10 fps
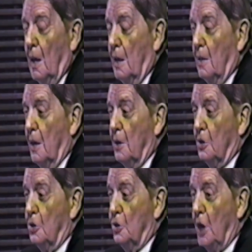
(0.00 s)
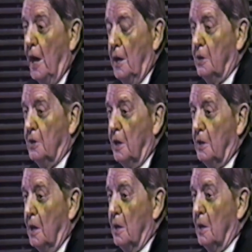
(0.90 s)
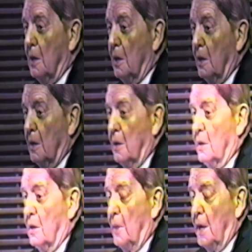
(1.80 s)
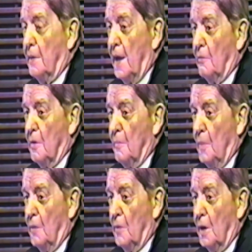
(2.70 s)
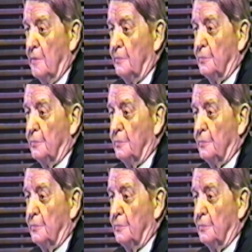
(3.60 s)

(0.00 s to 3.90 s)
And they changed it to make that one big one